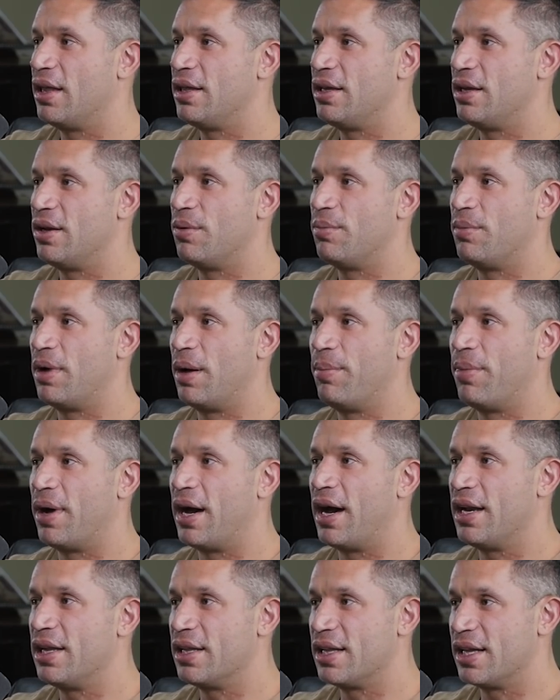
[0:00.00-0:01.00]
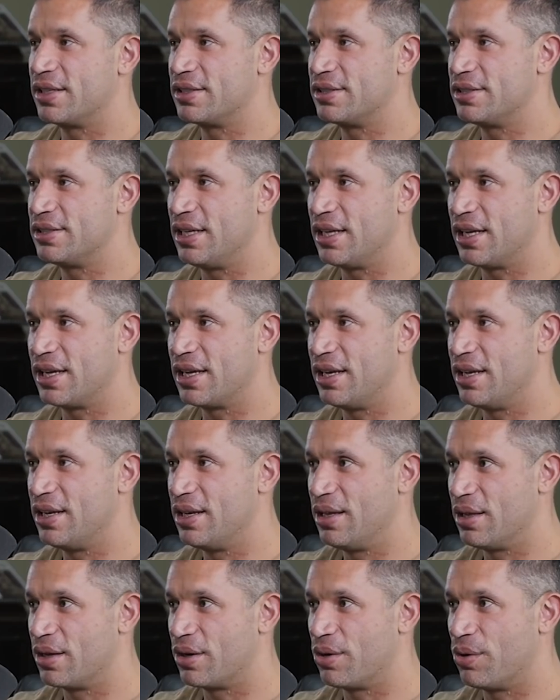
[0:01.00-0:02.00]
you know, my body like sinking
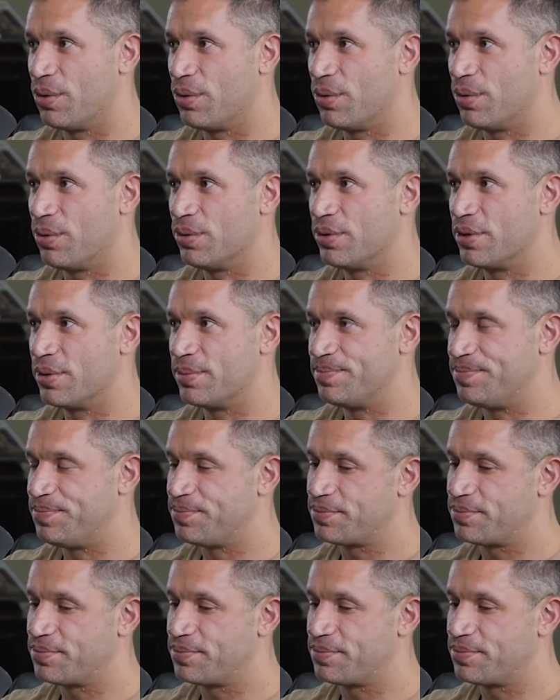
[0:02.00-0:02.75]
into the cold.